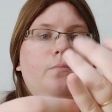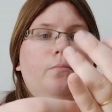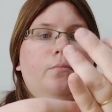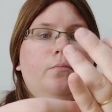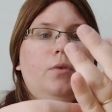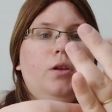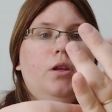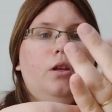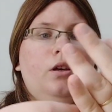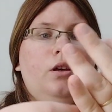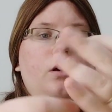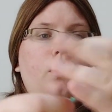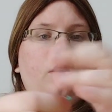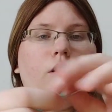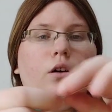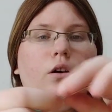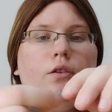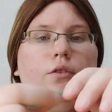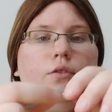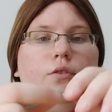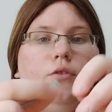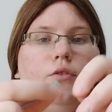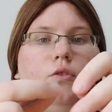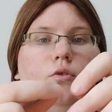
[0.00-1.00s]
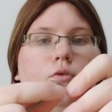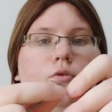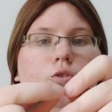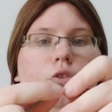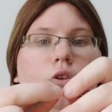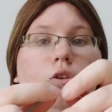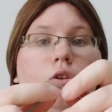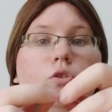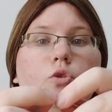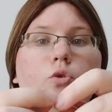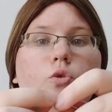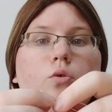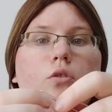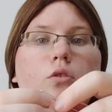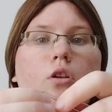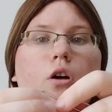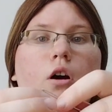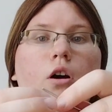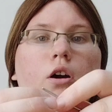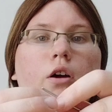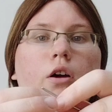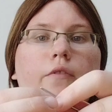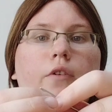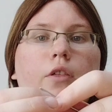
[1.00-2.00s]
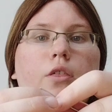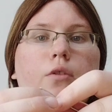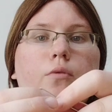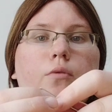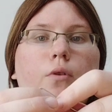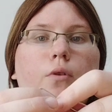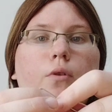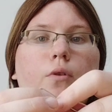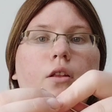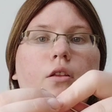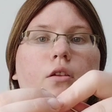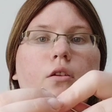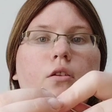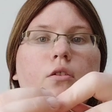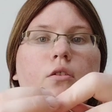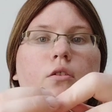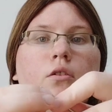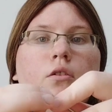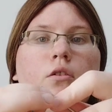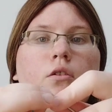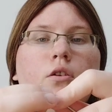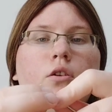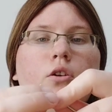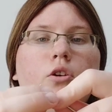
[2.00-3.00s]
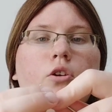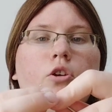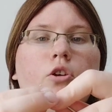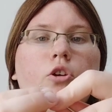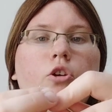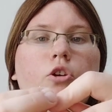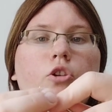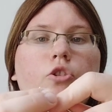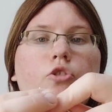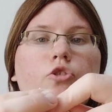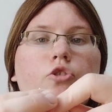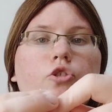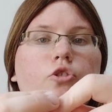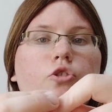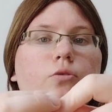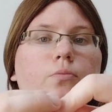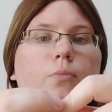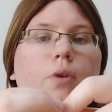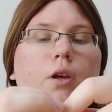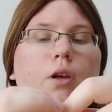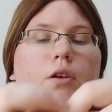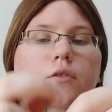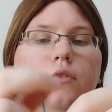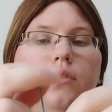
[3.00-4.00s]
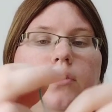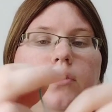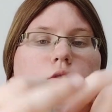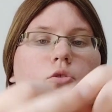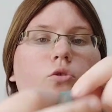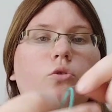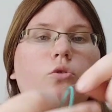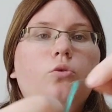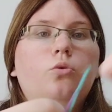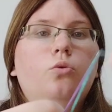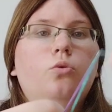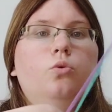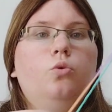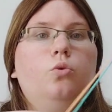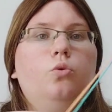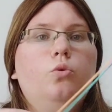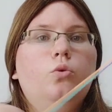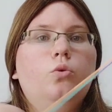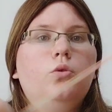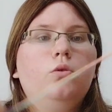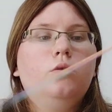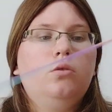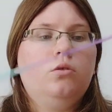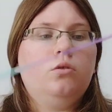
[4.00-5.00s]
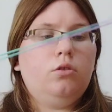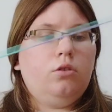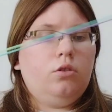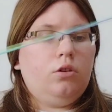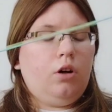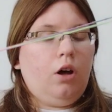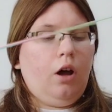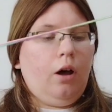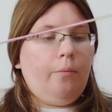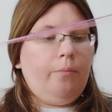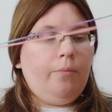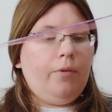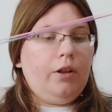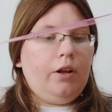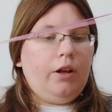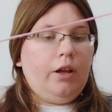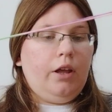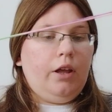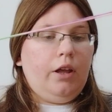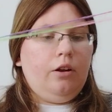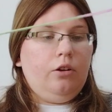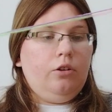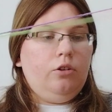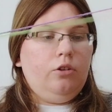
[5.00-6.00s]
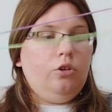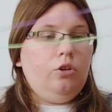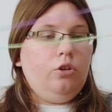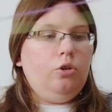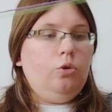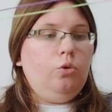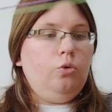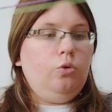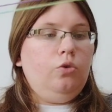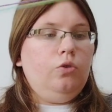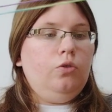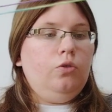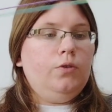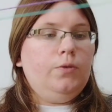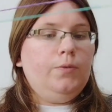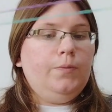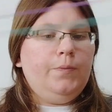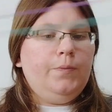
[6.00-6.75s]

because using too long of a thread just makes it too complicated to use.